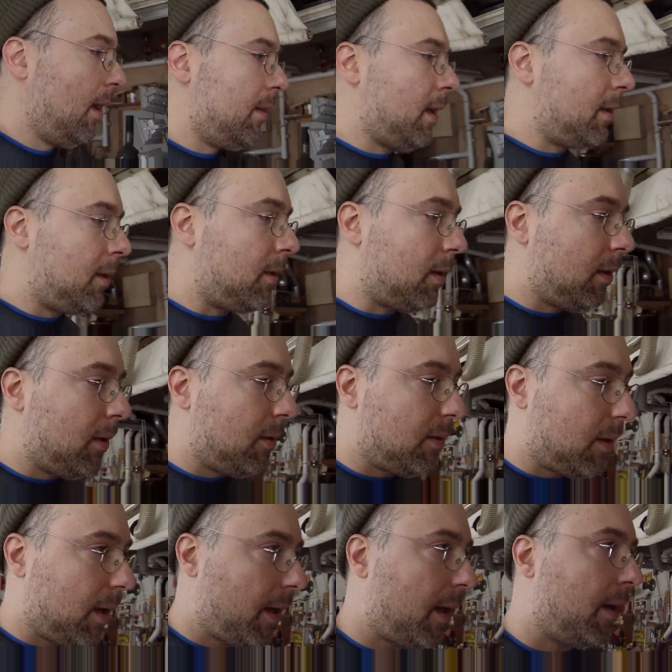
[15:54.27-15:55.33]
and then you can
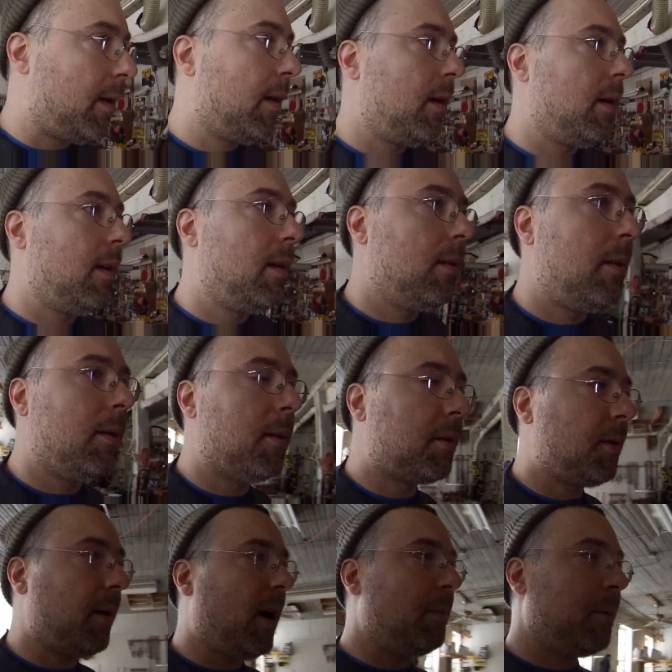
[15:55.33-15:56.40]
use that to
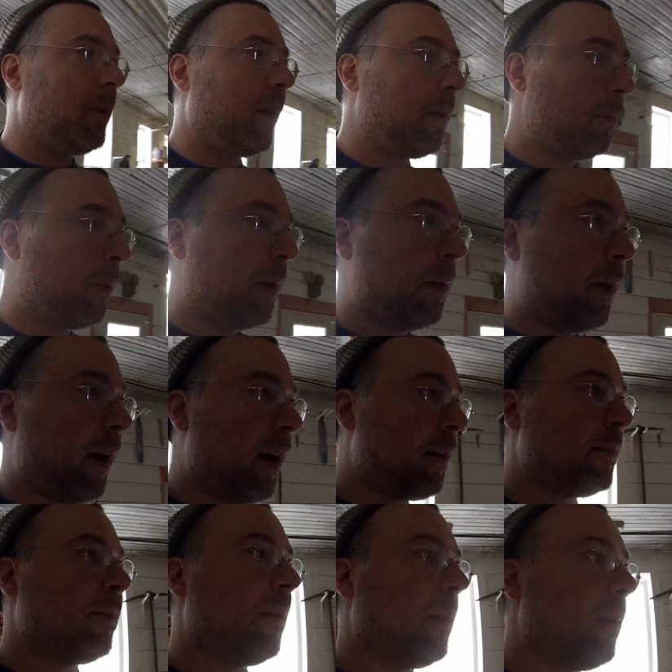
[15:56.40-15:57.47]
extrapolate what your
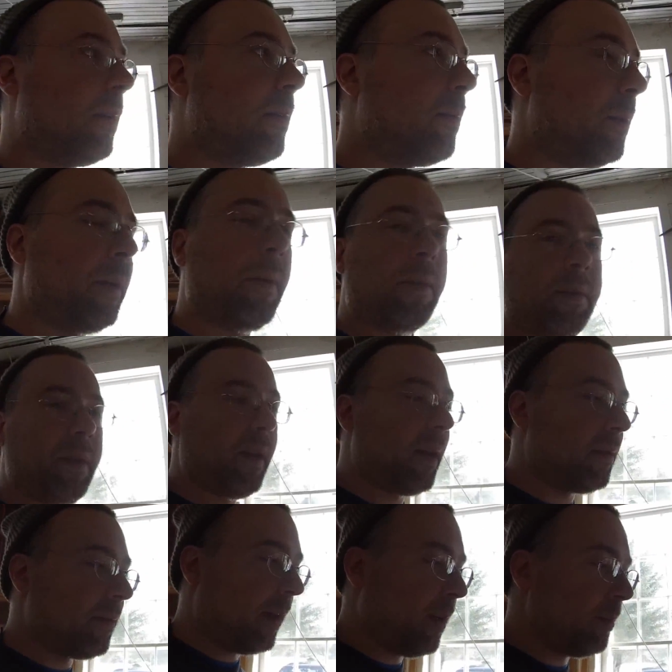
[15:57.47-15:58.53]
airflow, what your
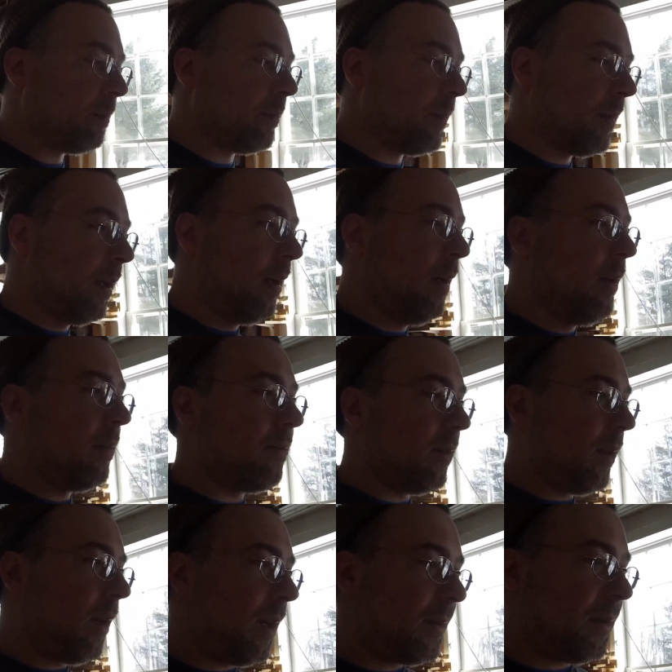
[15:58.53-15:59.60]
CFM
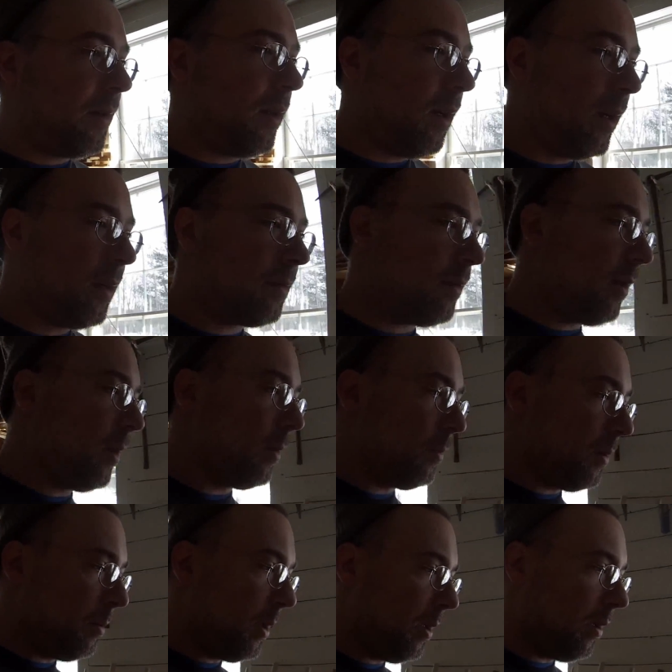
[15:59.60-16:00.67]
velocity airflow
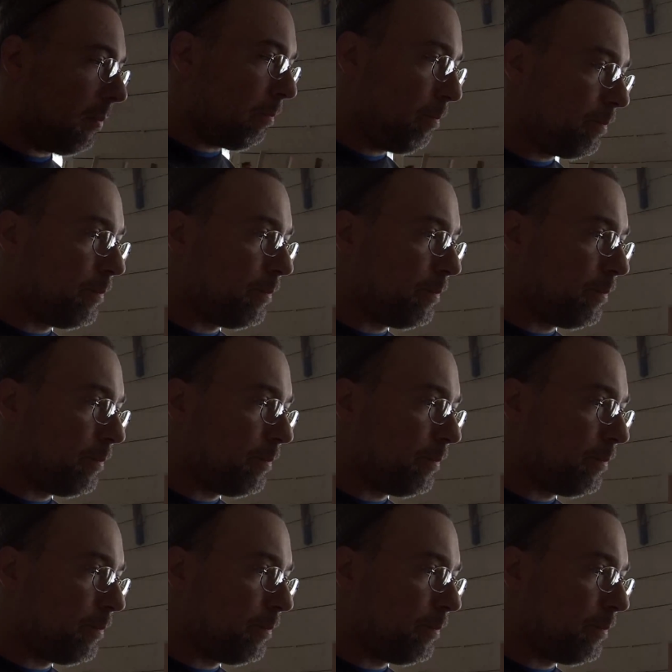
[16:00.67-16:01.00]
would be